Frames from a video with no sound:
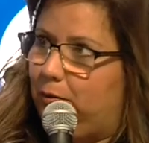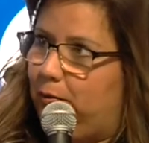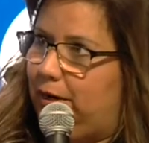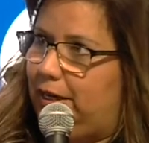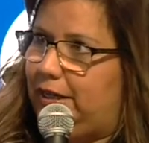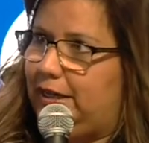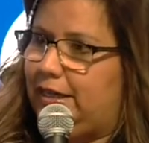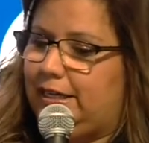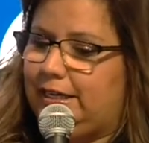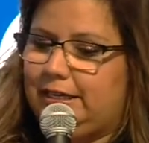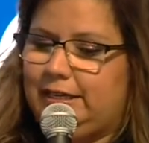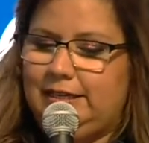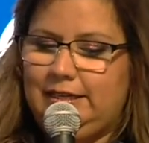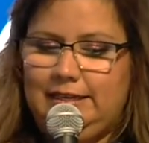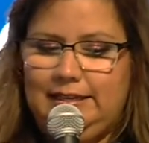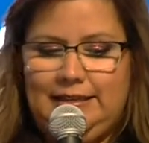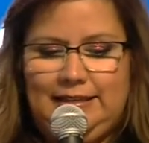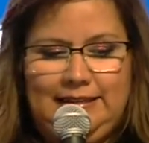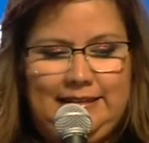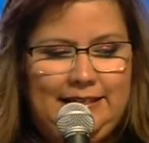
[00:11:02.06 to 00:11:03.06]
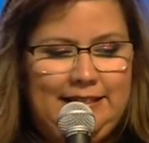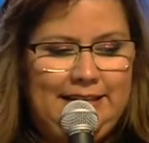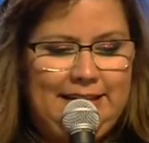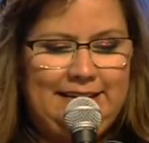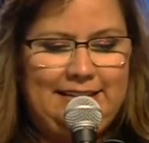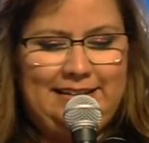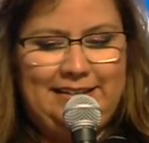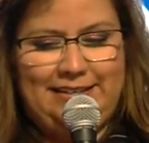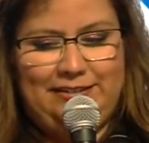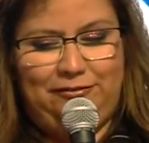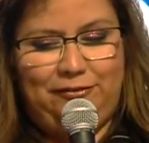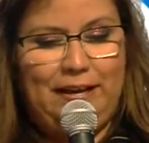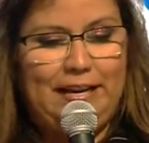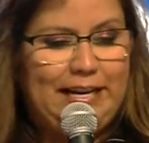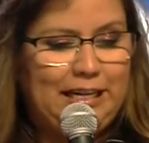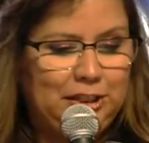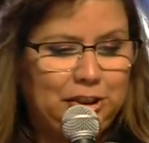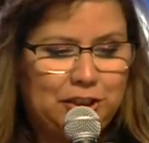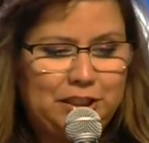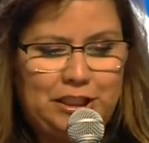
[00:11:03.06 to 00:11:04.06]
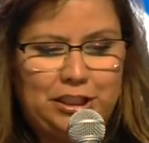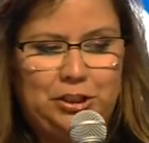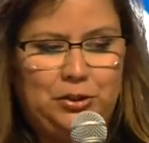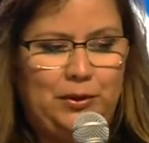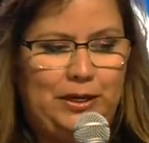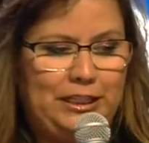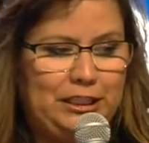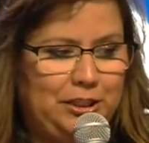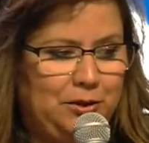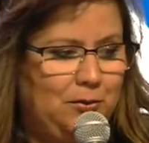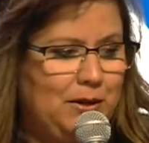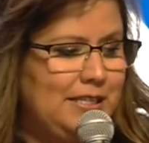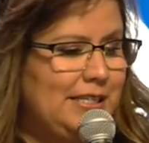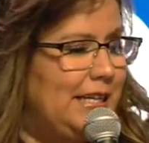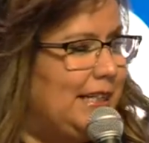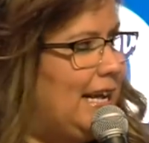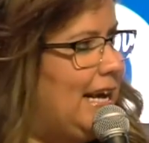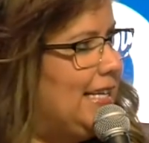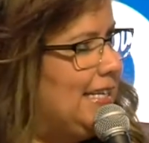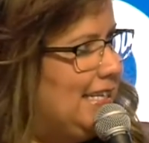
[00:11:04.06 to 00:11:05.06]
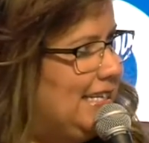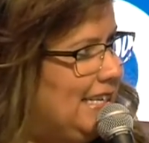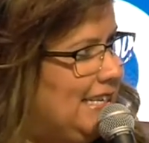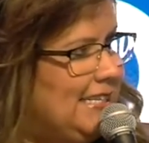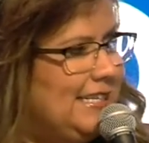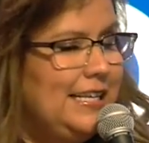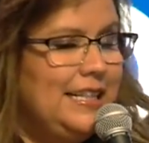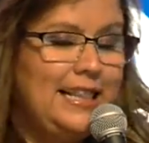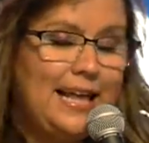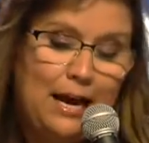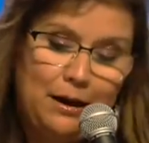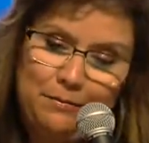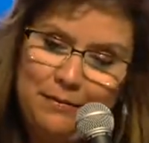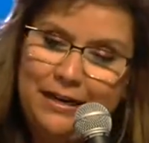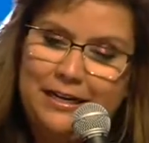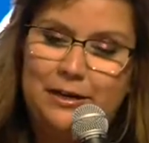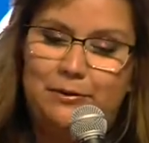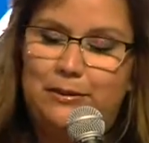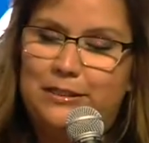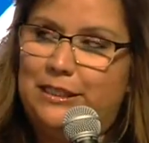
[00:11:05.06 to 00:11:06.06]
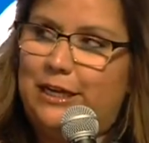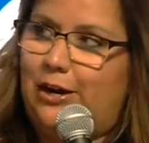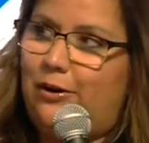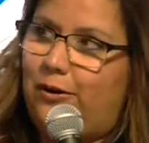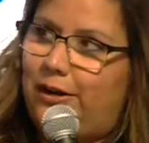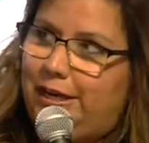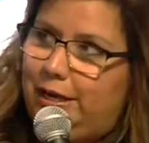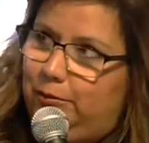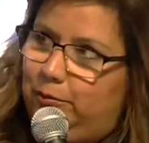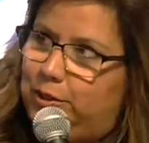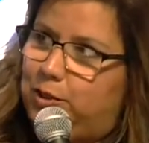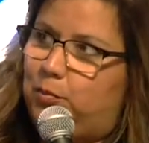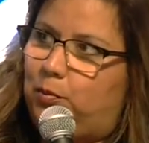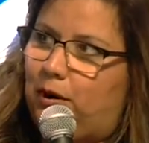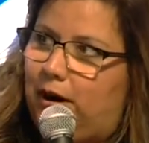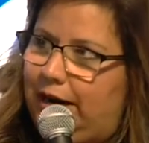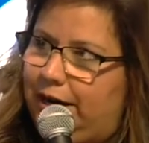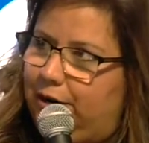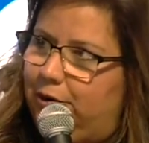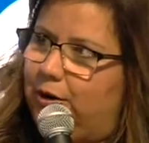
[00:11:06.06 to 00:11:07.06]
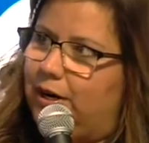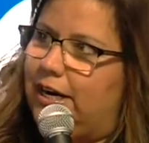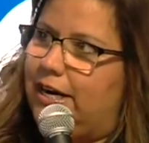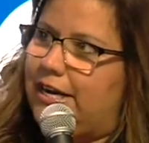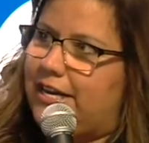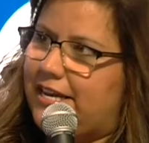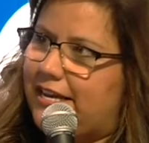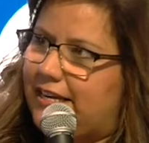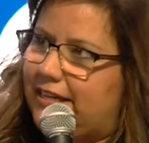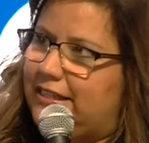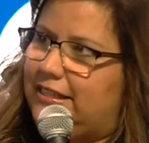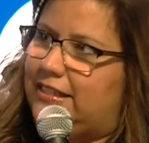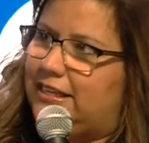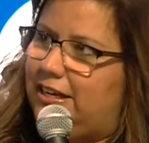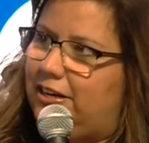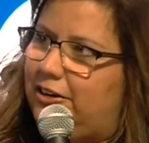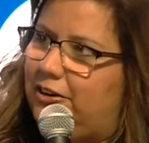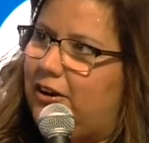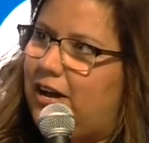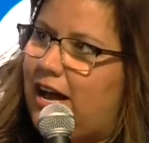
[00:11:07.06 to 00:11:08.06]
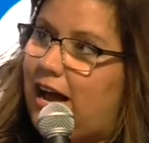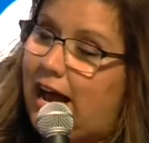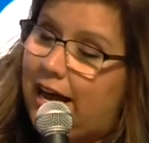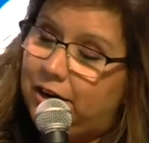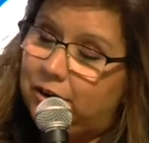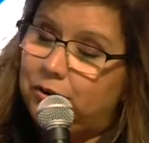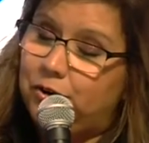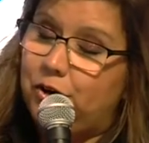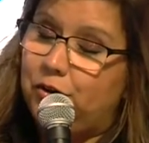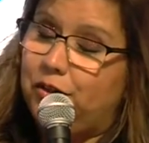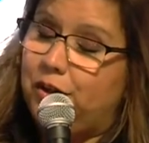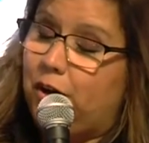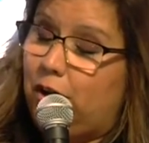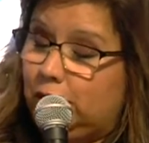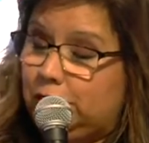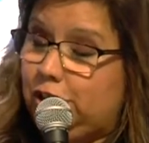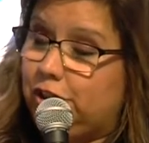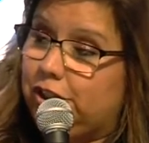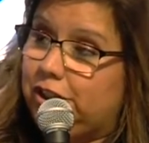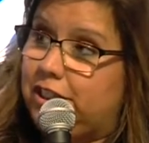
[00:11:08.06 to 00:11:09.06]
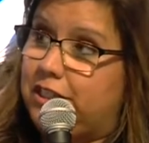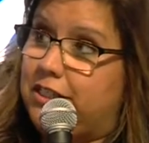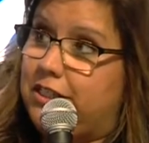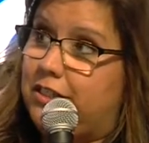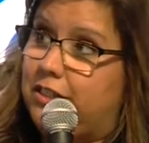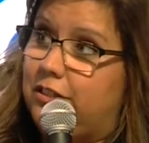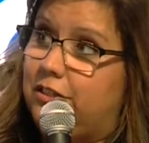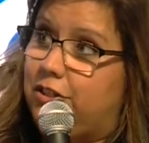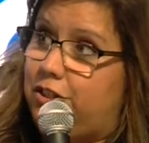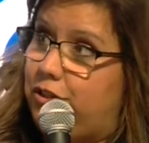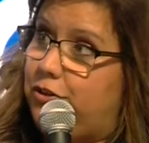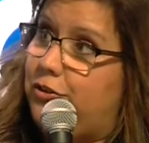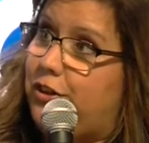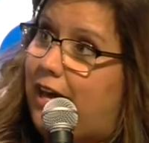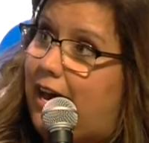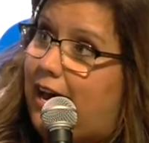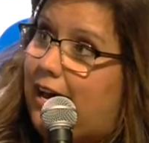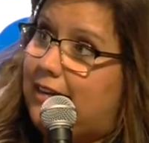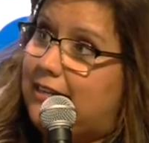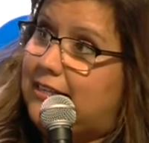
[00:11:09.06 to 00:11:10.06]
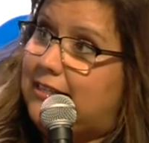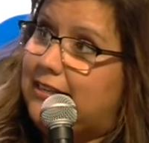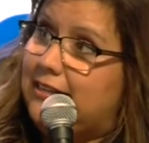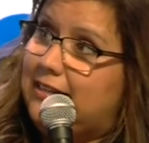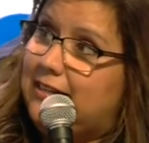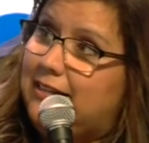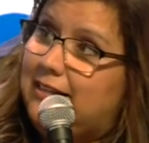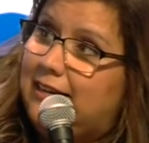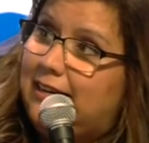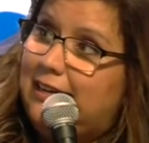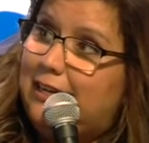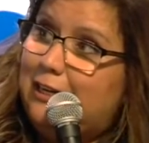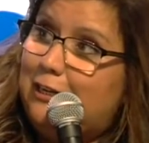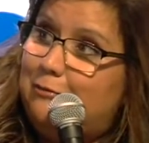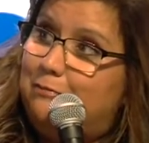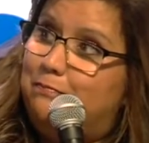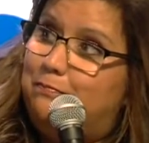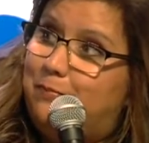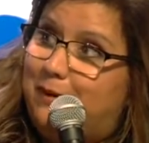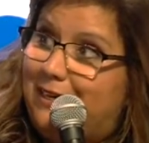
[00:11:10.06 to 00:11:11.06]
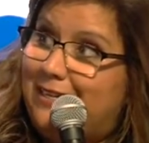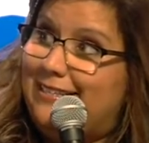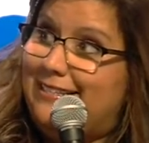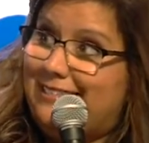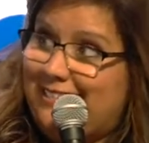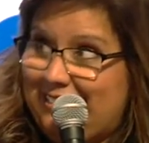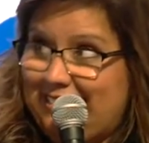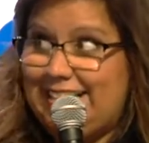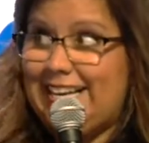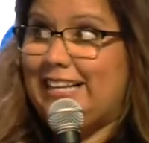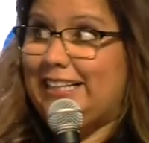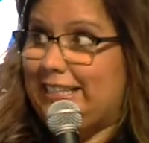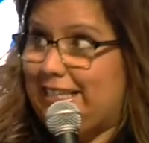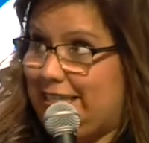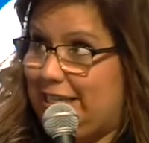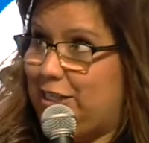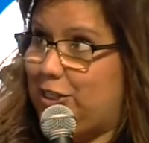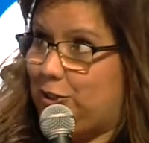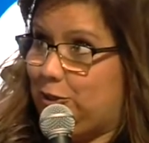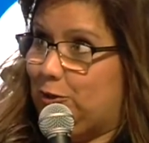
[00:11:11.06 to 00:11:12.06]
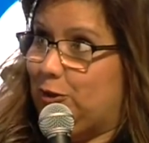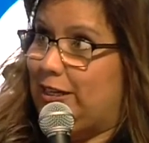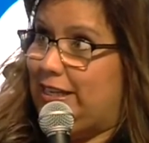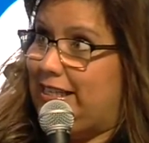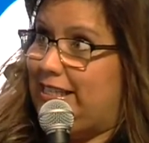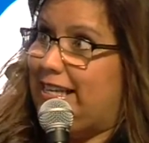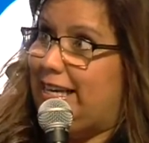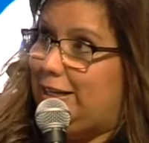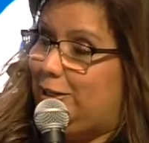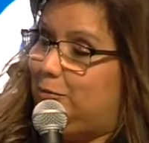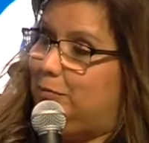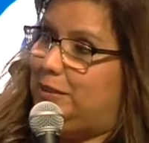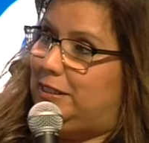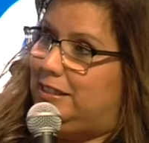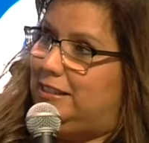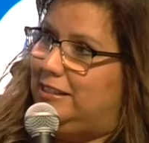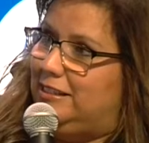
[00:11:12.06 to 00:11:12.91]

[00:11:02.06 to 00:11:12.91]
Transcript: the financial situation was at that season, that money was going, it was priority. And so I don't know that all churches do that, but telling these stories helps.